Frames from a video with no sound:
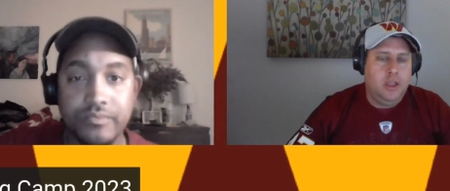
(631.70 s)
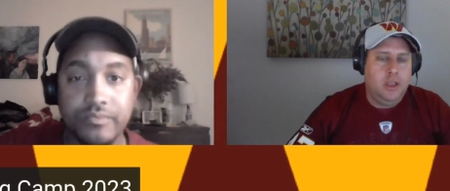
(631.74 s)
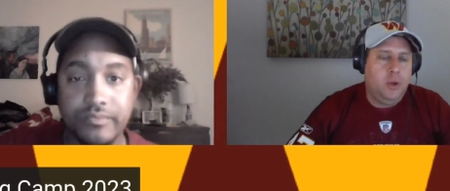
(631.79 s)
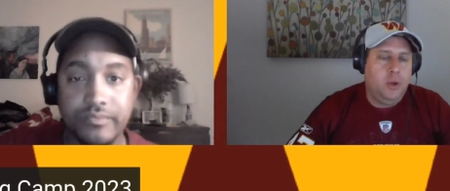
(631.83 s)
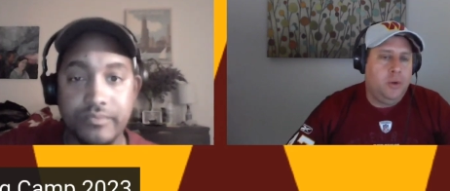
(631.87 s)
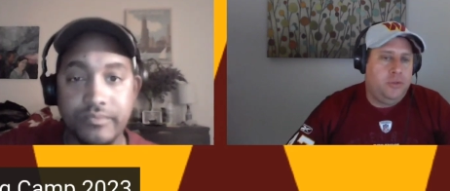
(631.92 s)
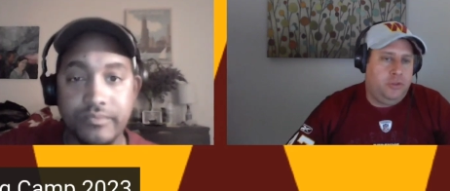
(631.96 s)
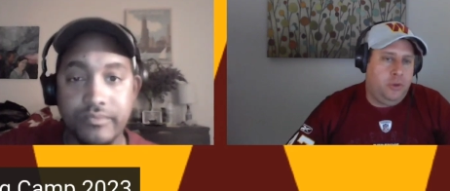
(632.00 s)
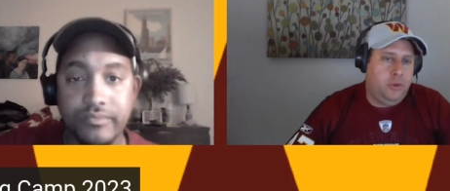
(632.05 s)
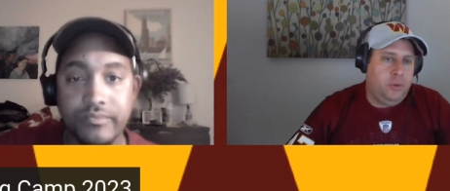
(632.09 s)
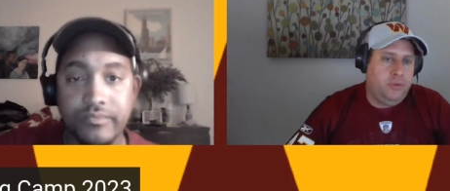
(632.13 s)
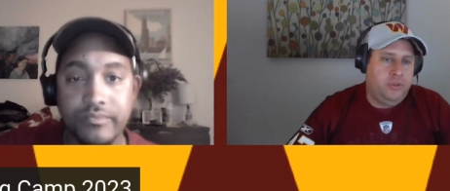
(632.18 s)
Speaker 1: you know,
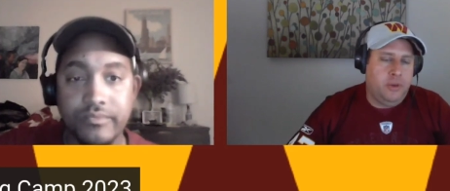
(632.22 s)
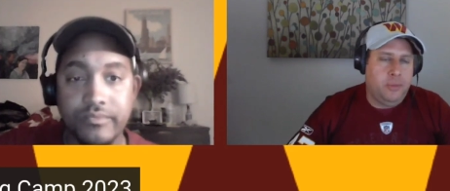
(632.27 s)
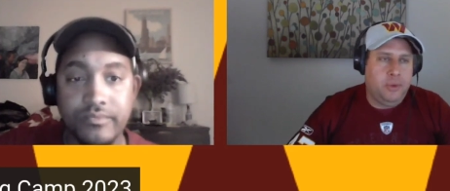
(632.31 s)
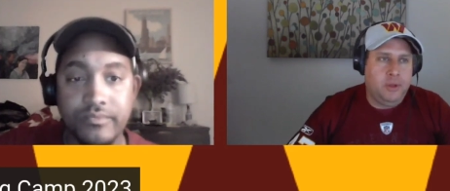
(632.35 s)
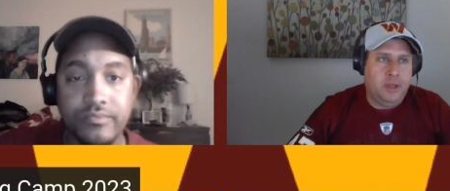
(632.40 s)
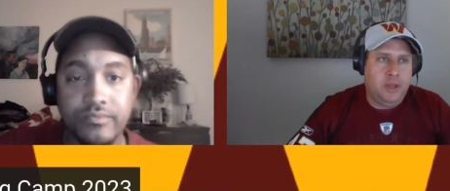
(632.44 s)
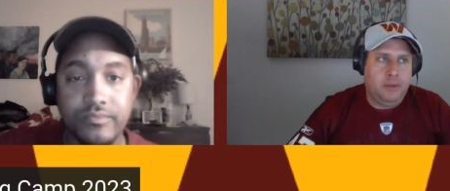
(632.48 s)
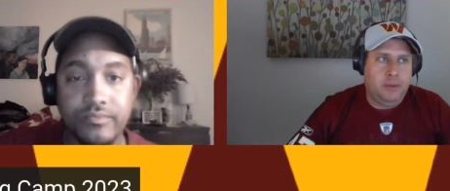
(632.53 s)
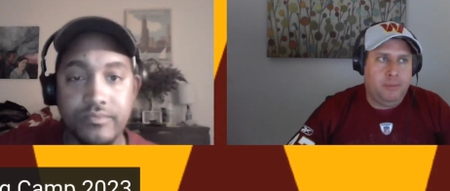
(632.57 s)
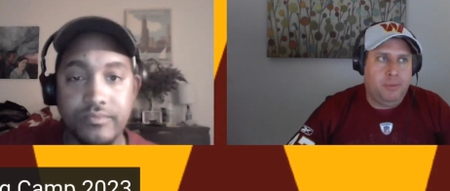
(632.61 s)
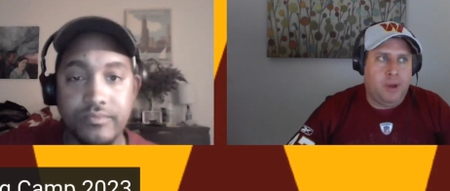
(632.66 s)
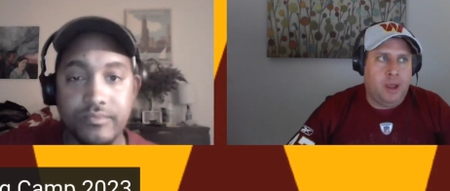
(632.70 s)
so someone
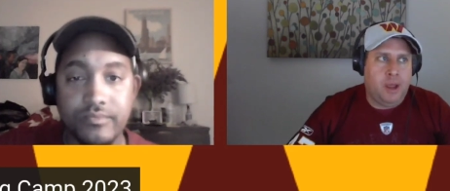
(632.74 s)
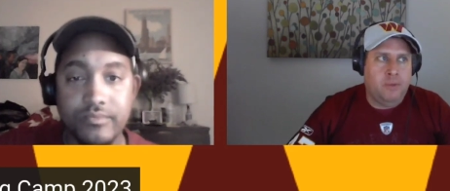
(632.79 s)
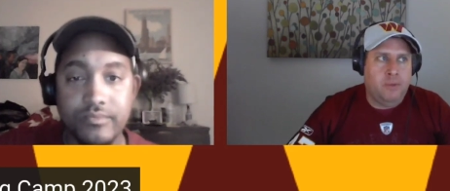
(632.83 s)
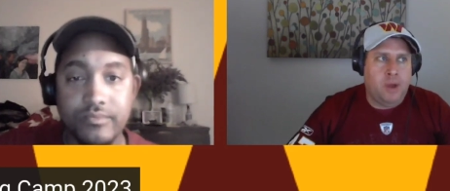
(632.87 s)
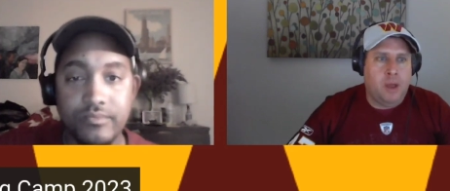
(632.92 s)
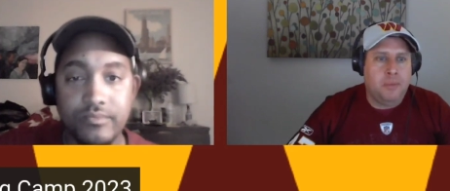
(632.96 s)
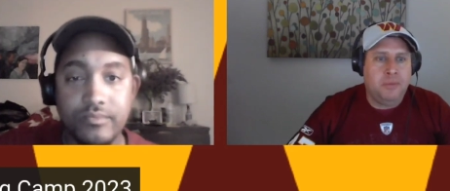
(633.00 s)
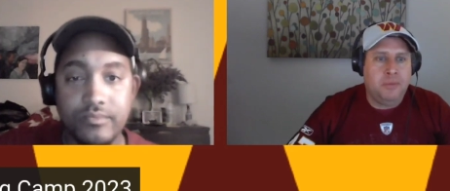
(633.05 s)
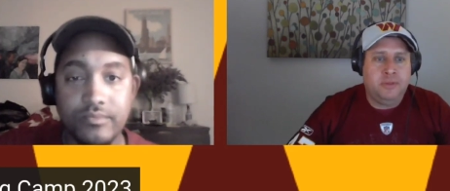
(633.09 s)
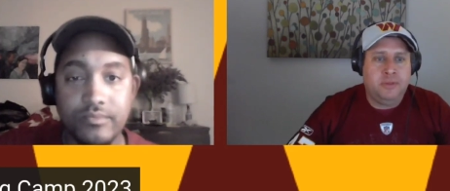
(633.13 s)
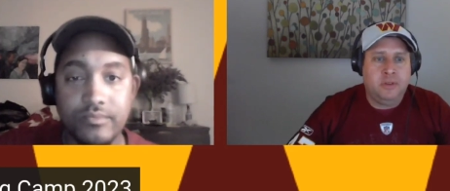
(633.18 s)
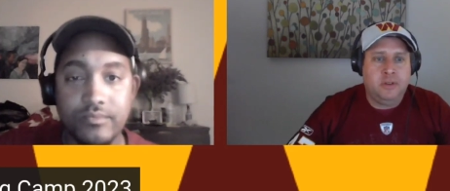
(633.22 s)
like Brian
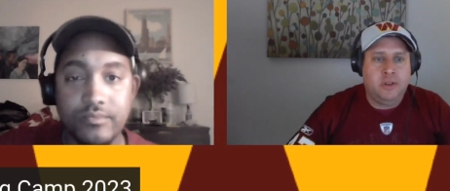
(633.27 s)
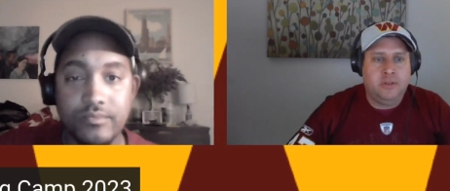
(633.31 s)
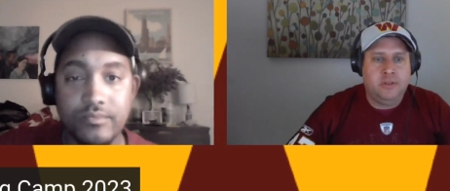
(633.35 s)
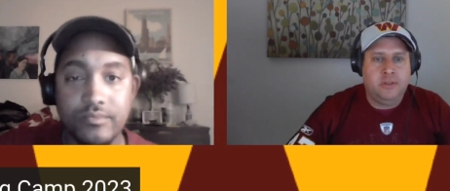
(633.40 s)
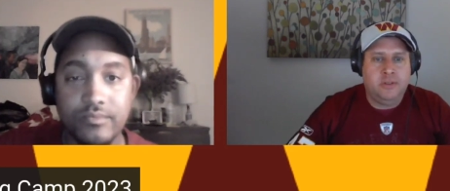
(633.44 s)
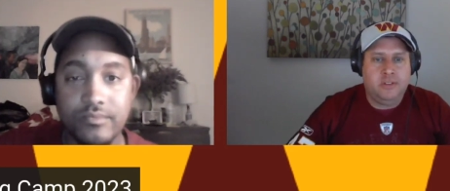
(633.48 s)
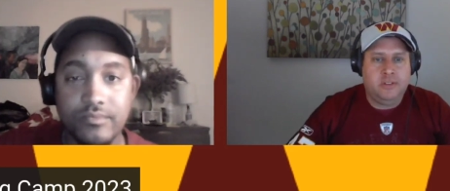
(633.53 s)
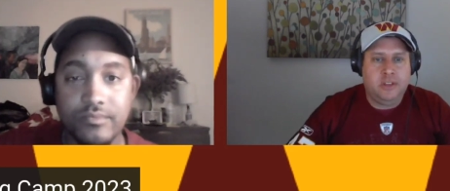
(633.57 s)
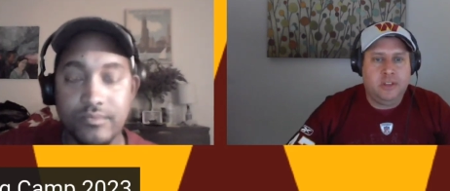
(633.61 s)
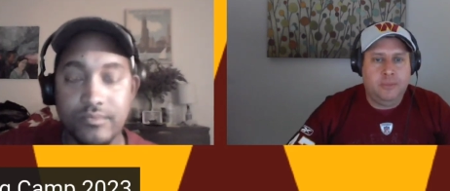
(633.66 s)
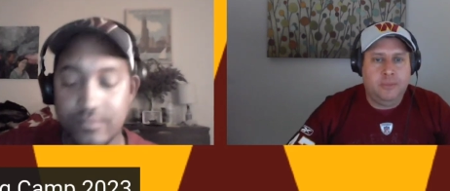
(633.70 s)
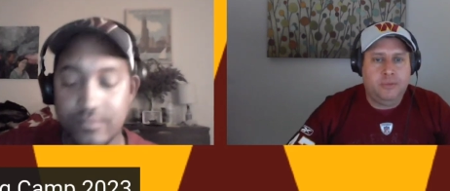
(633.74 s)
Robinson doesn't
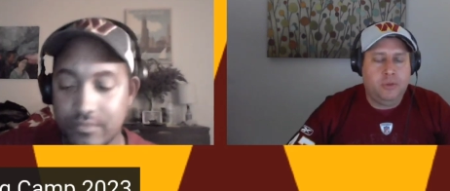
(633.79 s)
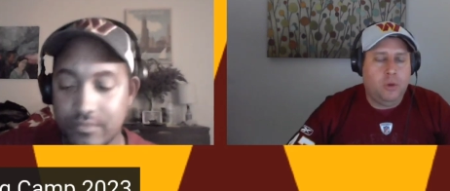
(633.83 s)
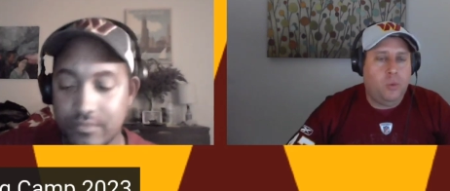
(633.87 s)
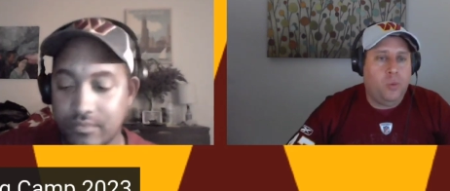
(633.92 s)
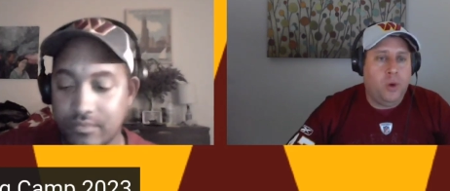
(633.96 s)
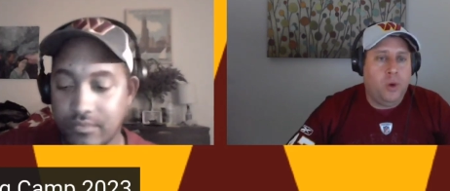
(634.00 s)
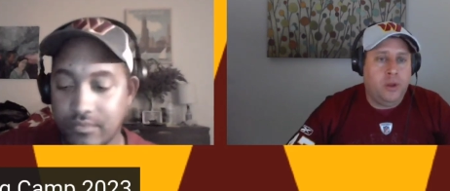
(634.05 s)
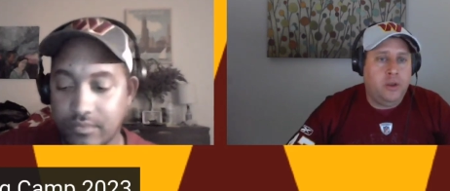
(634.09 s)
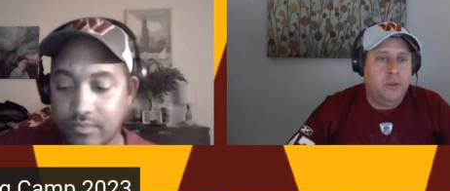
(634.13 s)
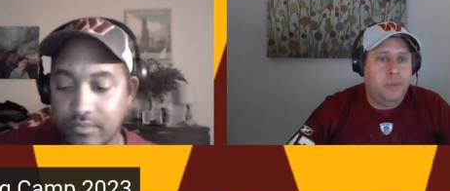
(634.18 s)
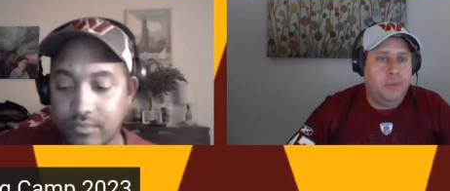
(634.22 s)
seem so one